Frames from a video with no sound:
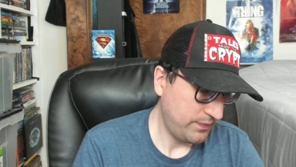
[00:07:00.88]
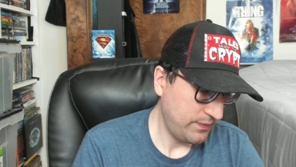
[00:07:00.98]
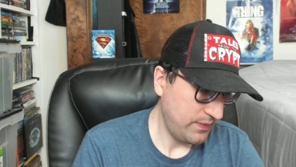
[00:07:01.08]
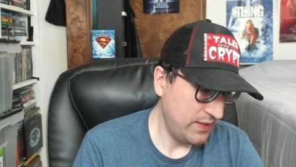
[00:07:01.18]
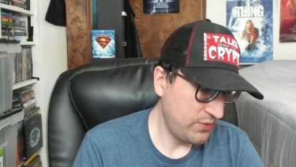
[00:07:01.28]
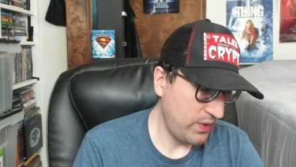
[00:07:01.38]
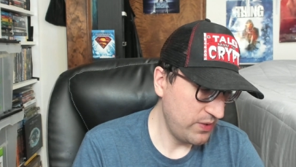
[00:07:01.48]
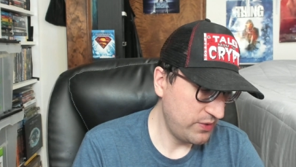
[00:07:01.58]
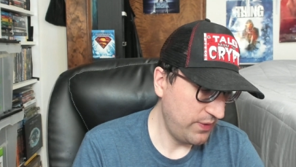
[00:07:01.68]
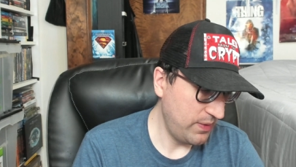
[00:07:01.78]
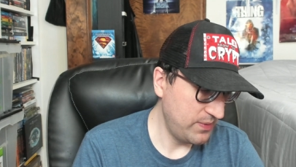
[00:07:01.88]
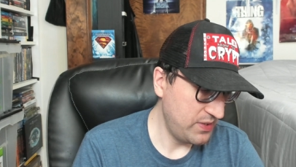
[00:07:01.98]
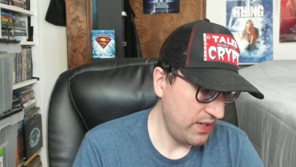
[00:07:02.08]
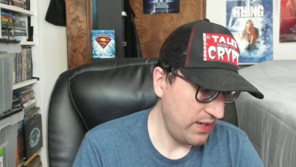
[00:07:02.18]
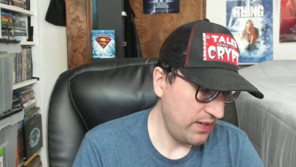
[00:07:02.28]
it's one of those films
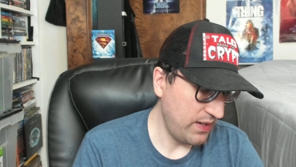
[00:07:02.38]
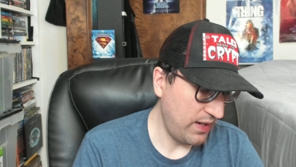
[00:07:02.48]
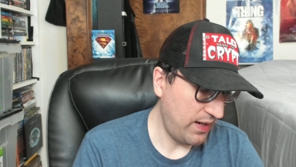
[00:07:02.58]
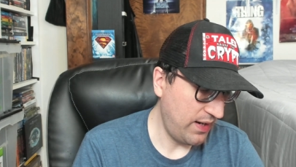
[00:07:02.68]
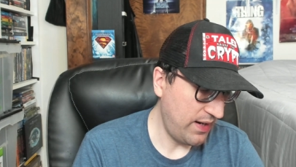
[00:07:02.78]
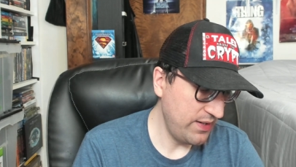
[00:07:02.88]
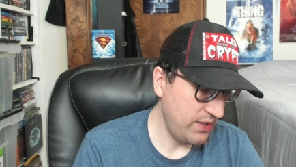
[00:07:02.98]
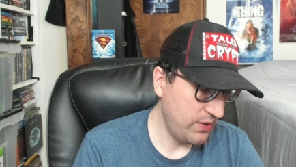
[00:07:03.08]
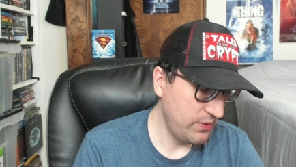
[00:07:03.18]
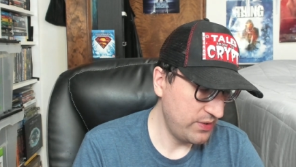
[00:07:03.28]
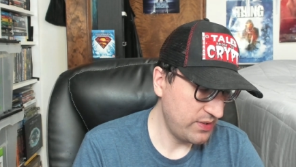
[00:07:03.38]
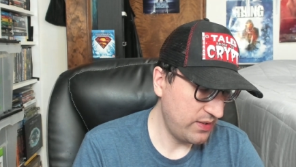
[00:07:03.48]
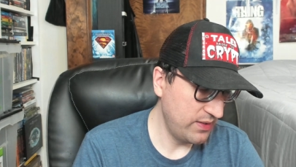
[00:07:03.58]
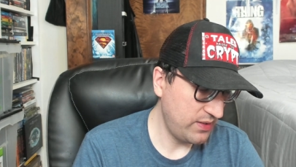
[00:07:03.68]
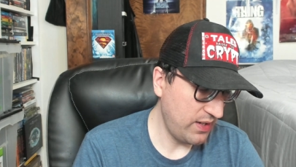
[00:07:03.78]
that I know it's
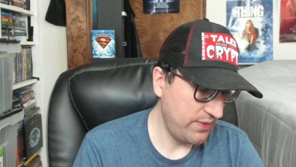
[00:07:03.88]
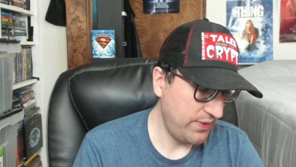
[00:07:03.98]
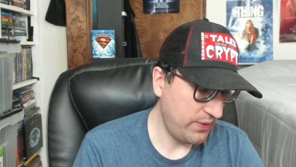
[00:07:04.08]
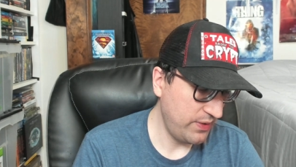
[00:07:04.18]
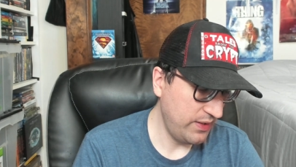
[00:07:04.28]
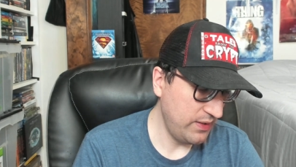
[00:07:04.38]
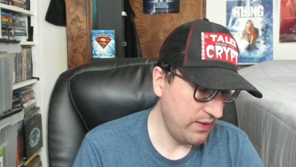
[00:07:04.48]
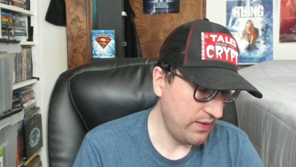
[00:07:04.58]
got a very